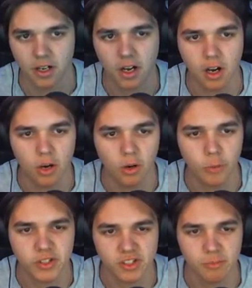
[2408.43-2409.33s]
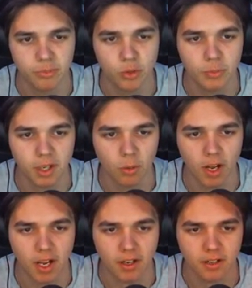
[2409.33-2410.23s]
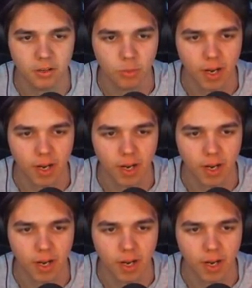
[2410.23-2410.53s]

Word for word: Uh oh hope this doesn't boot me away. Oh,